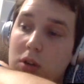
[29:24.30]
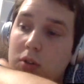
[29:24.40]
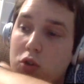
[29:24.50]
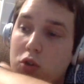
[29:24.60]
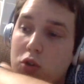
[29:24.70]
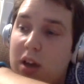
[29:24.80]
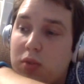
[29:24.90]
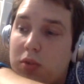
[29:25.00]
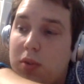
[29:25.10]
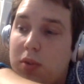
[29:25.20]
Douchebags
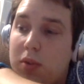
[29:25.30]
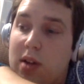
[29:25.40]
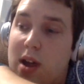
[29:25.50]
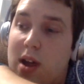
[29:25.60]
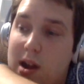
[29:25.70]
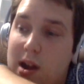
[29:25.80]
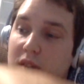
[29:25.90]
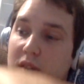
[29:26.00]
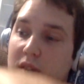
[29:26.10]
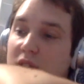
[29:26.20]
with gray in their hair
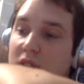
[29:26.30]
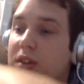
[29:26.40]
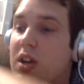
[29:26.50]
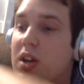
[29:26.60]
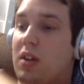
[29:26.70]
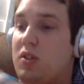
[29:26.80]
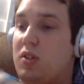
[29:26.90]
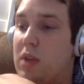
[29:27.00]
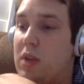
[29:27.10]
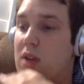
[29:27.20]
that still dig
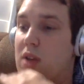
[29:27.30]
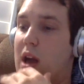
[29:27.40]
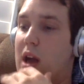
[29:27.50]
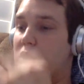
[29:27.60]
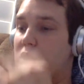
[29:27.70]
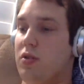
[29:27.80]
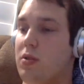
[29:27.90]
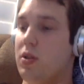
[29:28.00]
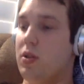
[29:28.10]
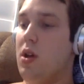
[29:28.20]
this band have issues.